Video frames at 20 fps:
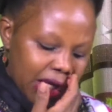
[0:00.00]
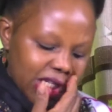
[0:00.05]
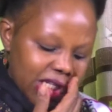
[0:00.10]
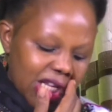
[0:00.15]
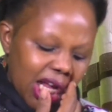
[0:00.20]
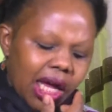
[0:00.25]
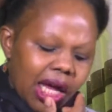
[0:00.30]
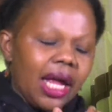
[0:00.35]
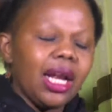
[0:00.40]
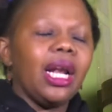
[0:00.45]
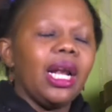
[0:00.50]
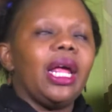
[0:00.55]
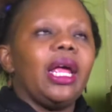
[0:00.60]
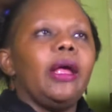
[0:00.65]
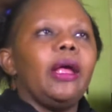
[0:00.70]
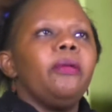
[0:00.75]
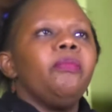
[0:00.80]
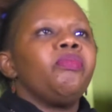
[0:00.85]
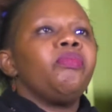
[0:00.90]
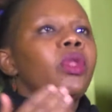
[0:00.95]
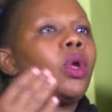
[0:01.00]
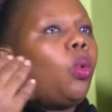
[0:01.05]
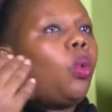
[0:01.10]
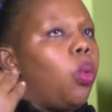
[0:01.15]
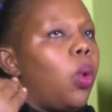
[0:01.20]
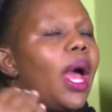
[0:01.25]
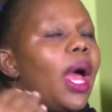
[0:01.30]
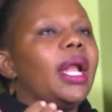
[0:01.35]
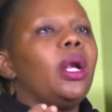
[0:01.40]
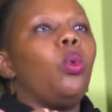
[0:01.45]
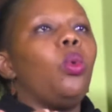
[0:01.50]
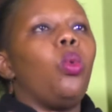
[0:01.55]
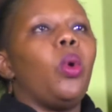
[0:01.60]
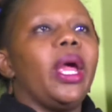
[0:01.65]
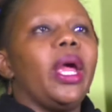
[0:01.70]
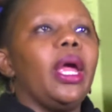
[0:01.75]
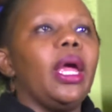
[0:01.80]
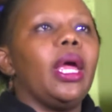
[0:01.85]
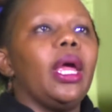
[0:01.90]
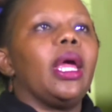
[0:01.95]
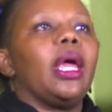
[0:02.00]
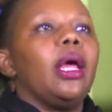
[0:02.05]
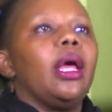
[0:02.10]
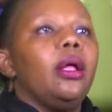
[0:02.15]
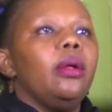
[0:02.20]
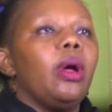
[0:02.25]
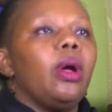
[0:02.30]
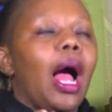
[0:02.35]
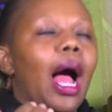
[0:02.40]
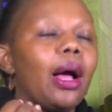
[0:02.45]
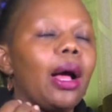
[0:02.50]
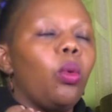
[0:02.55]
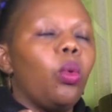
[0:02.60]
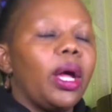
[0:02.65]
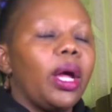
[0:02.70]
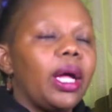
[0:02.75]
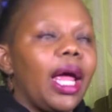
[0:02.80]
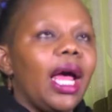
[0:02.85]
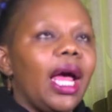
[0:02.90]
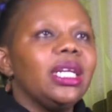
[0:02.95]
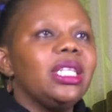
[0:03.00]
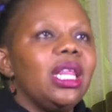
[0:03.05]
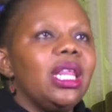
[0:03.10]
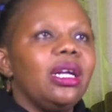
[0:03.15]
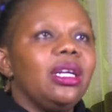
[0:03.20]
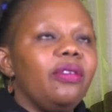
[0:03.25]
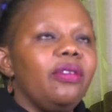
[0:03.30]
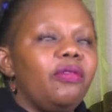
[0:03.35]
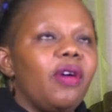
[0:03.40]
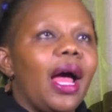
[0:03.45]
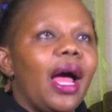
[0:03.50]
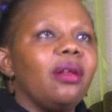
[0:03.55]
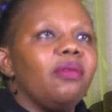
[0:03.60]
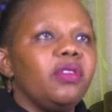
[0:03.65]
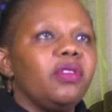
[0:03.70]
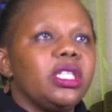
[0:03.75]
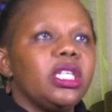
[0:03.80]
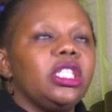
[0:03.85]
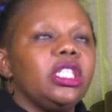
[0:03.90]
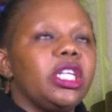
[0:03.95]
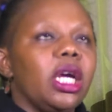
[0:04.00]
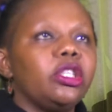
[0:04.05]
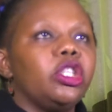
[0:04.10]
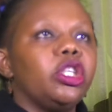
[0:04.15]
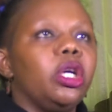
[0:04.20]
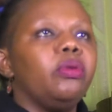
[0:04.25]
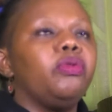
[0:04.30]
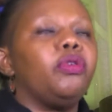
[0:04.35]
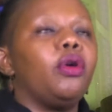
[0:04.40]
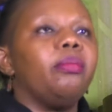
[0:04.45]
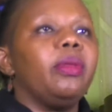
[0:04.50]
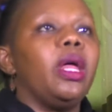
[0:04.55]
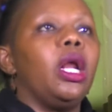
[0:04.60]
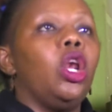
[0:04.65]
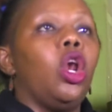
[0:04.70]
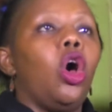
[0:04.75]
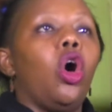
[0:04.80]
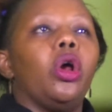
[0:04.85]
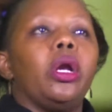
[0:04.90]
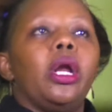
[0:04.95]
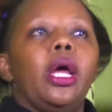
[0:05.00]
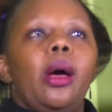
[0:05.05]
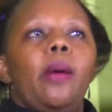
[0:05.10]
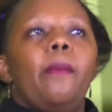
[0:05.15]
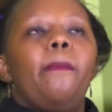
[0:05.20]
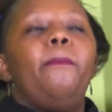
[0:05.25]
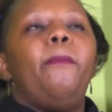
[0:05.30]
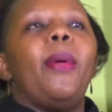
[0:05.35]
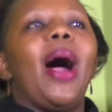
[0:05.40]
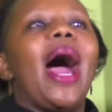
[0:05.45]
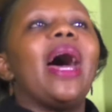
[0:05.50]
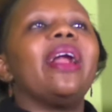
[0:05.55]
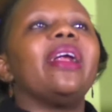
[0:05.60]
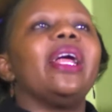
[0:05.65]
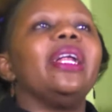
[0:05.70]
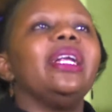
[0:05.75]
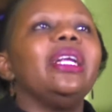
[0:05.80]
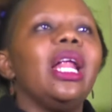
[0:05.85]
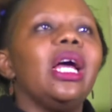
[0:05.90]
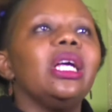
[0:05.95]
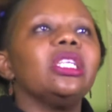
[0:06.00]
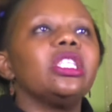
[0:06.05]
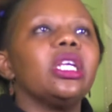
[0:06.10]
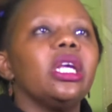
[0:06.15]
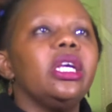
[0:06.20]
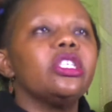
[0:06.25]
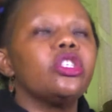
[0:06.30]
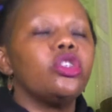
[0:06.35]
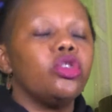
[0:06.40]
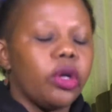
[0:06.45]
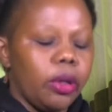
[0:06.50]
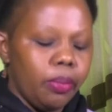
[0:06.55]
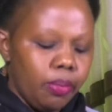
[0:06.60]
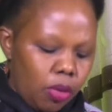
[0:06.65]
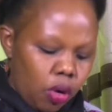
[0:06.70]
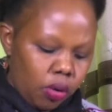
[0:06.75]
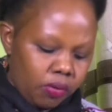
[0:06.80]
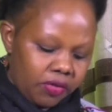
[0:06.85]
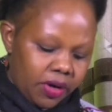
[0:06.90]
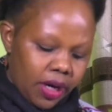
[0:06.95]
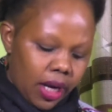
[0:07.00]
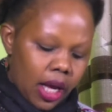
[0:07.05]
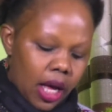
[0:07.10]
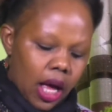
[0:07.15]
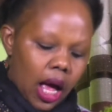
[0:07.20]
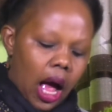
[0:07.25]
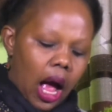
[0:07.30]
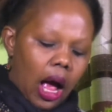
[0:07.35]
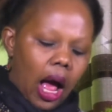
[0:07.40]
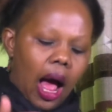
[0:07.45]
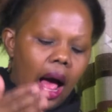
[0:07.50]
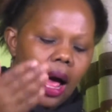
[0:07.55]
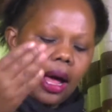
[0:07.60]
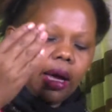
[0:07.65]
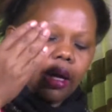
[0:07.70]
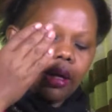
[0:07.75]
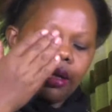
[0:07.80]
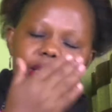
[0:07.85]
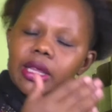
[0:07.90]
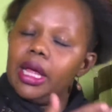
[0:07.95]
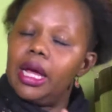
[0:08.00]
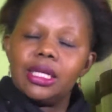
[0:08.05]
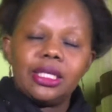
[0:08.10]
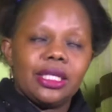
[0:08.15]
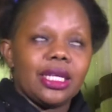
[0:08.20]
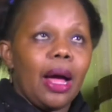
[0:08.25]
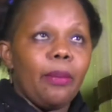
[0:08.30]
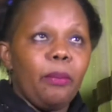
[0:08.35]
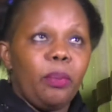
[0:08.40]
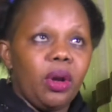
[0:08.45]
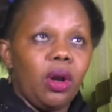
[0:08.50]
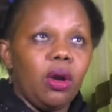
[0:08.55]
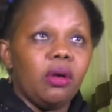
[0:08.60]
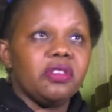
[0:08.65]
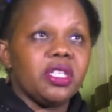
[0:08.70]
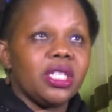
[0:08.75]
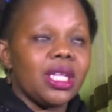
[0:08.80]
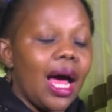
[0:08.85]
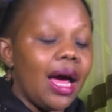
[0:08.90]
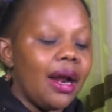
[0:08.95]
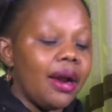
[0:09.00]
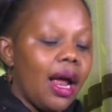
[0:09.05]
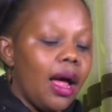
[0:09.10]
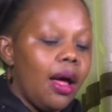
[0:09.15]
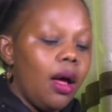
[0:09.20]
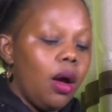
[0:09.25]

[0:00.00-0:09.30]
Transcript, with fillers: Secondly, when we, uh, we get the divine visitation from the Lord, barrenness is removed. Uh, the example of Sarah,